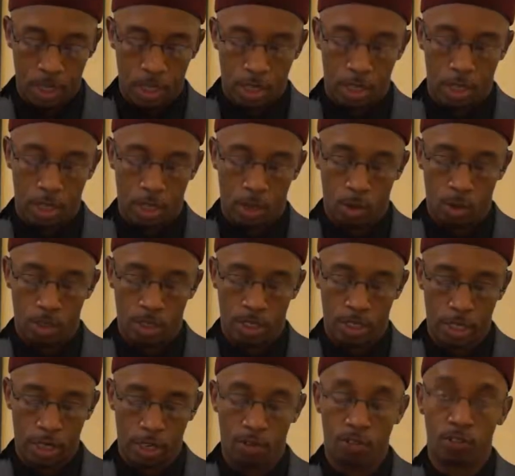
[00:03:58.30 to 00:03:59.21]
The lower
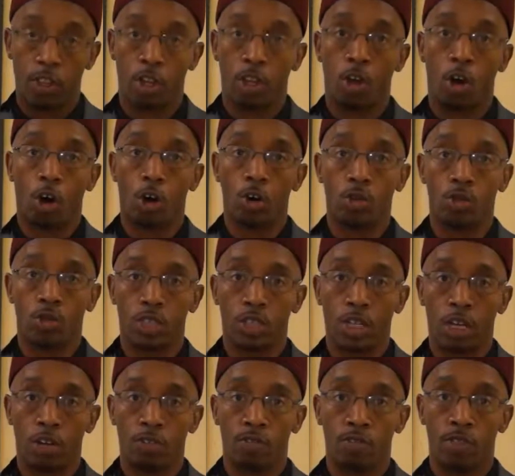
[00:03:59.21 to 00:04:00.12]
self, the carnal
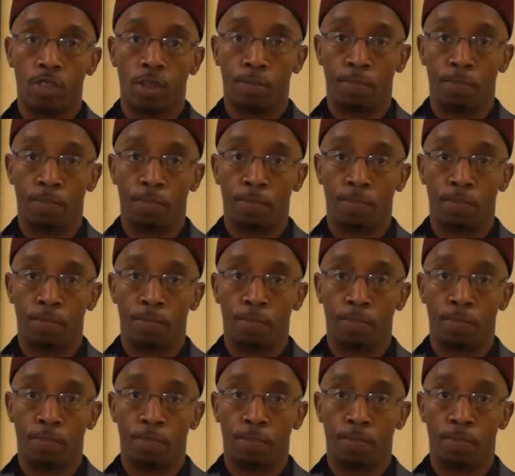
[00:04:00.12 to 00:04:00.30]
self,